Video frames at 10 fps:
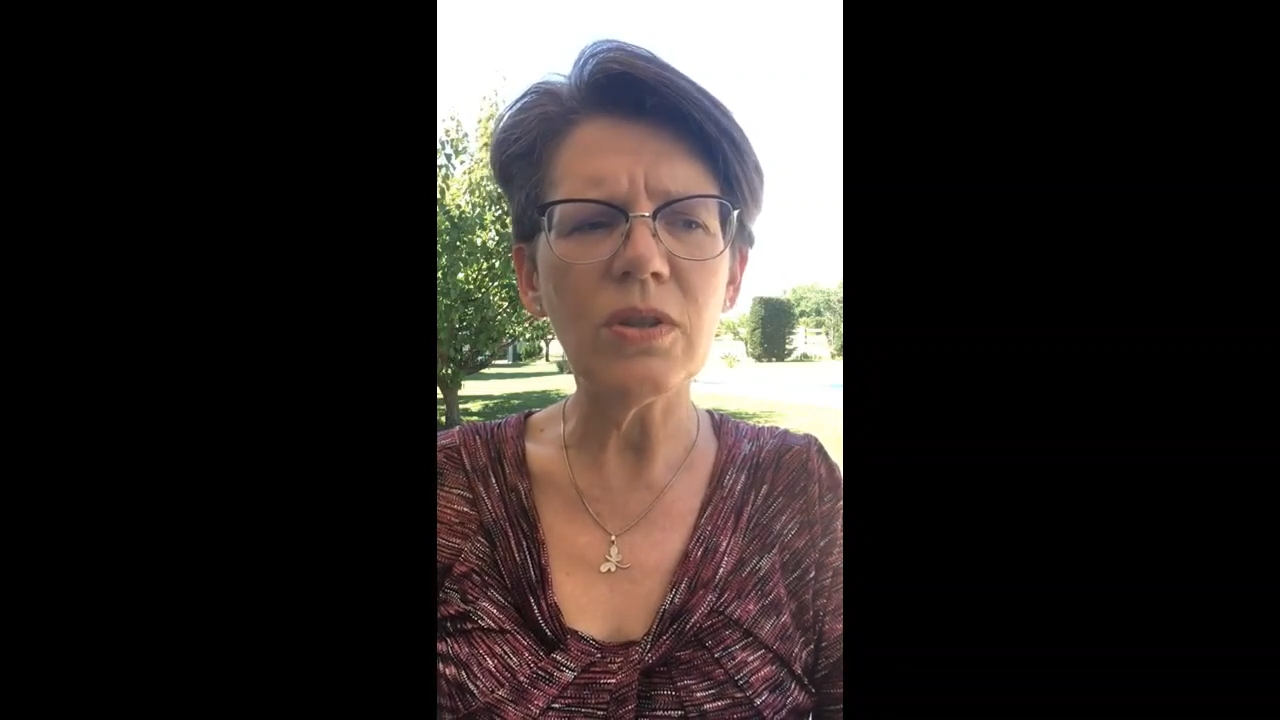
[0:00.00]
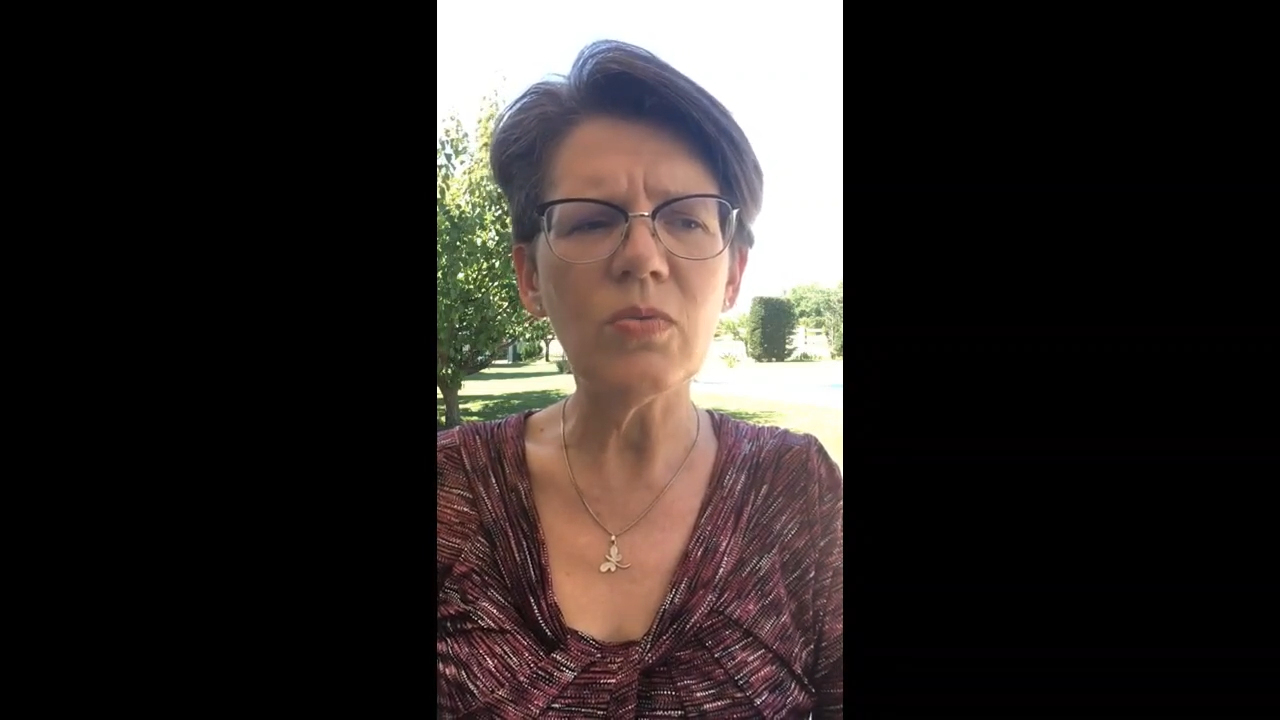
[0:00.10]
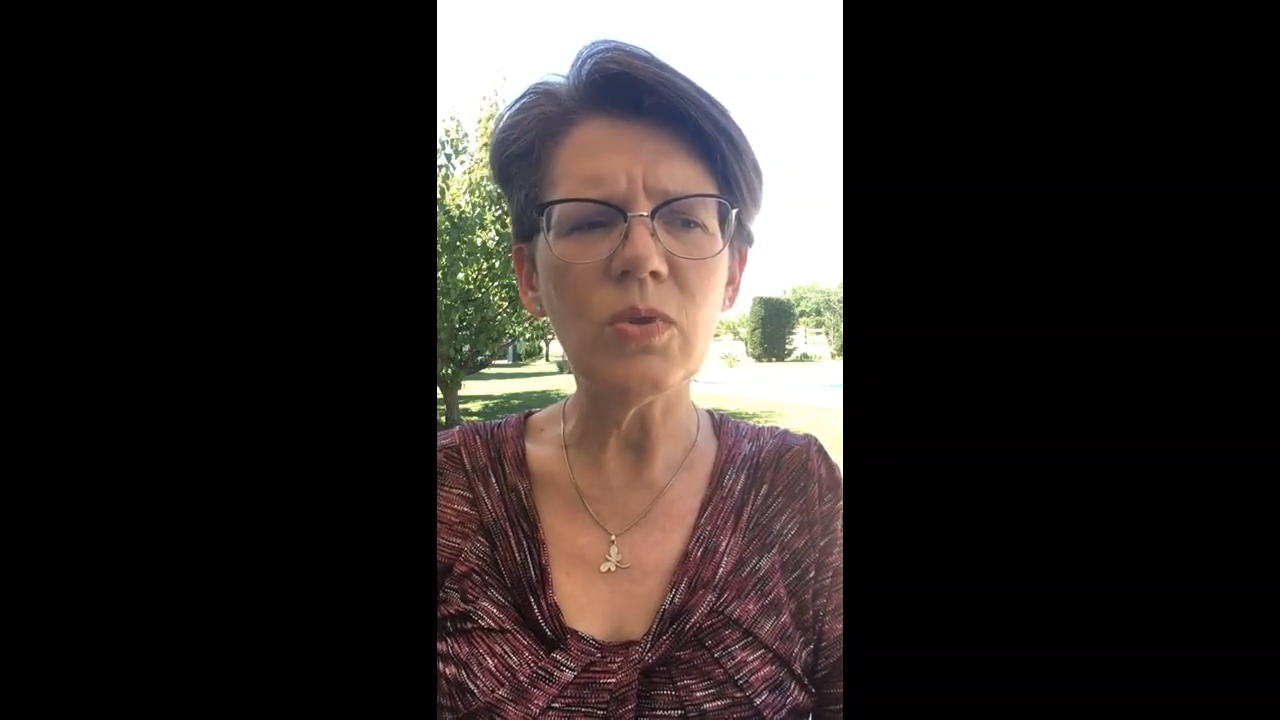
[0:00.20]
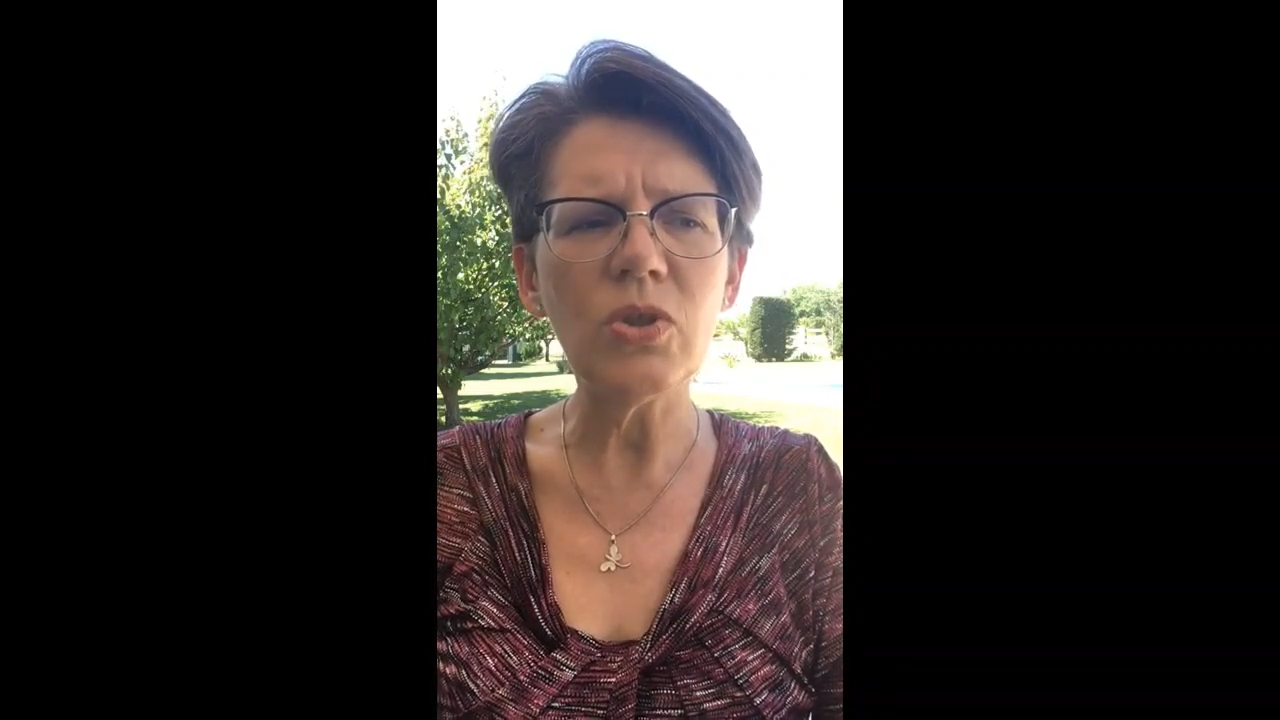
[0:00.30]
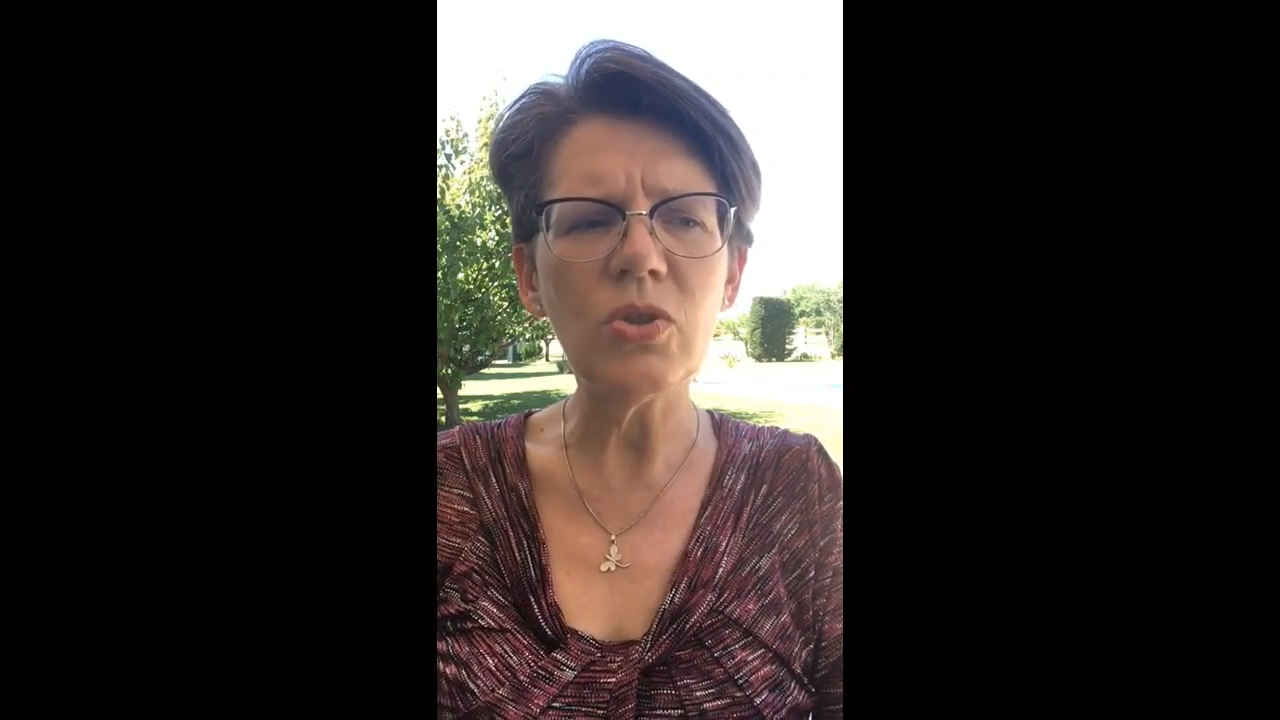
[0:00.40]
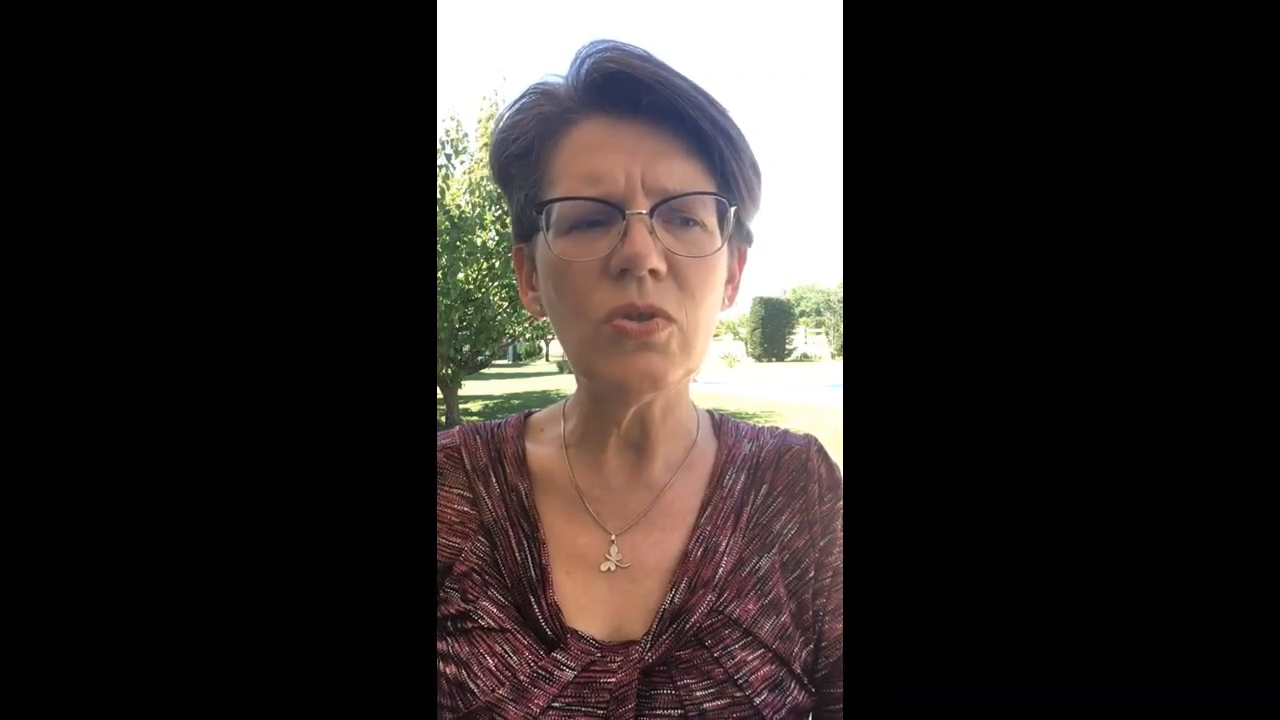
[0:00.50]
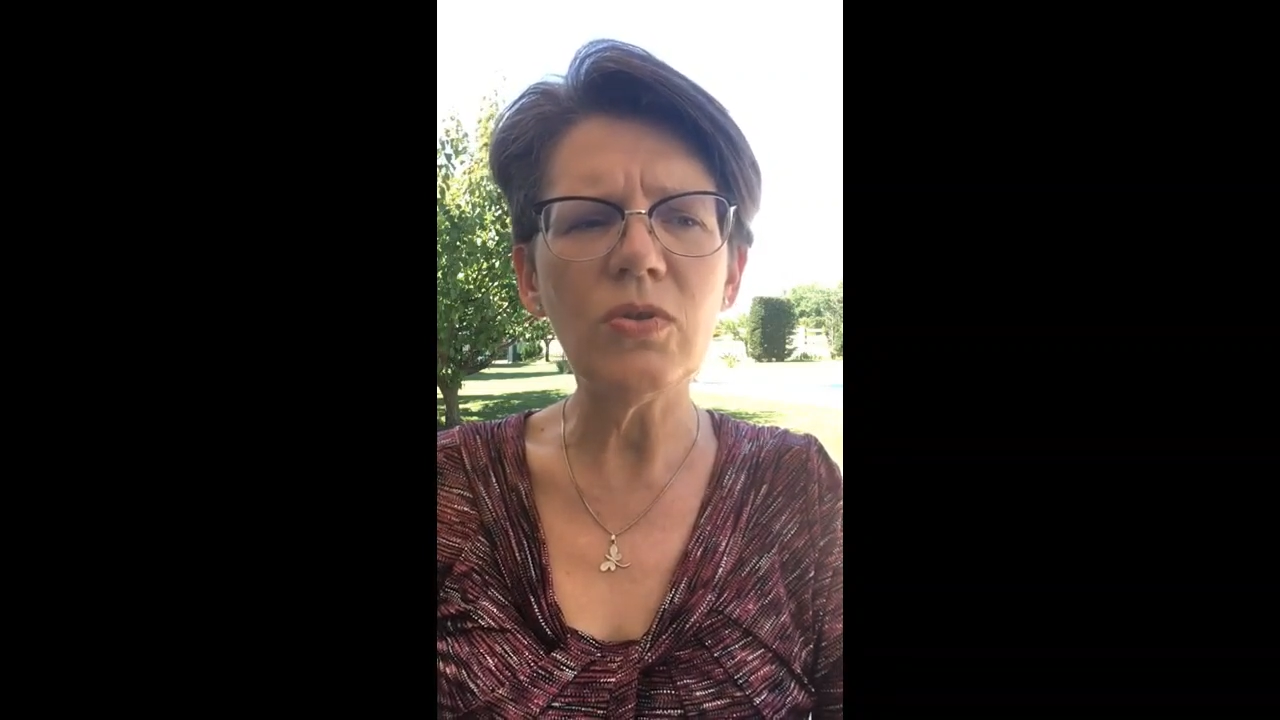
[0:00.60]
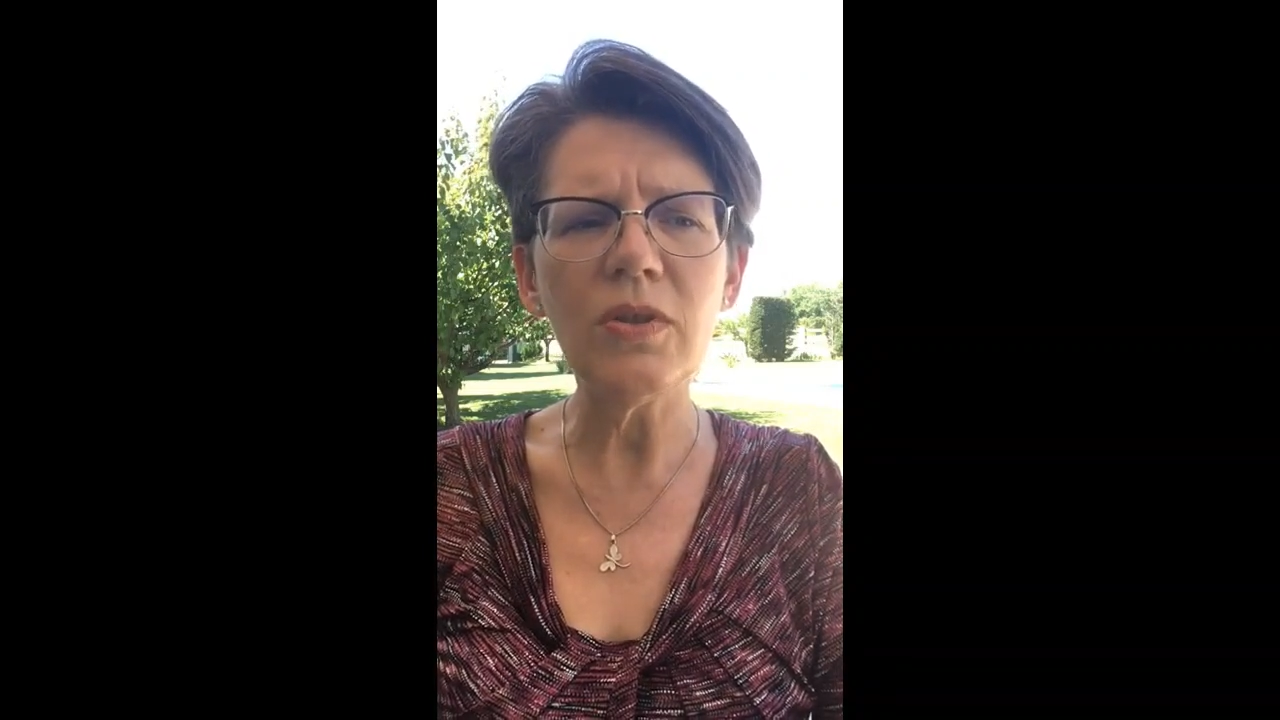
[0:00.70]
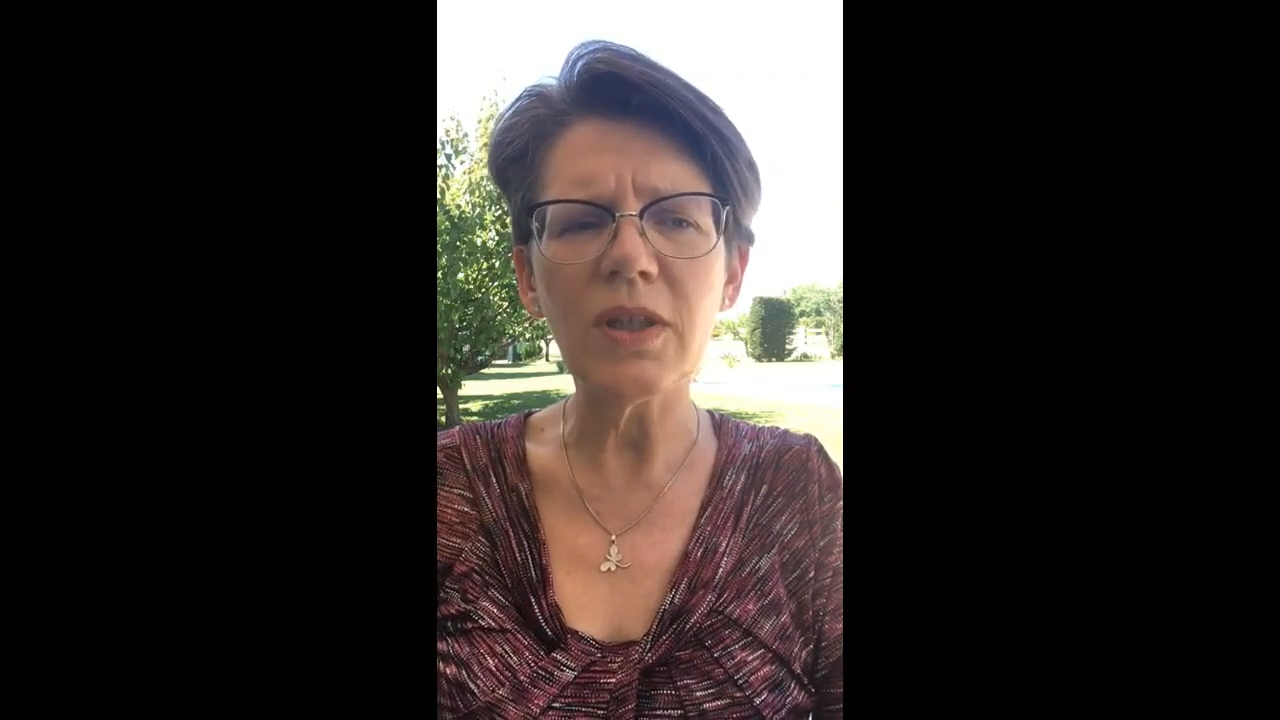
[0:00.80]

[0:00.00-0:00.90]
in which you do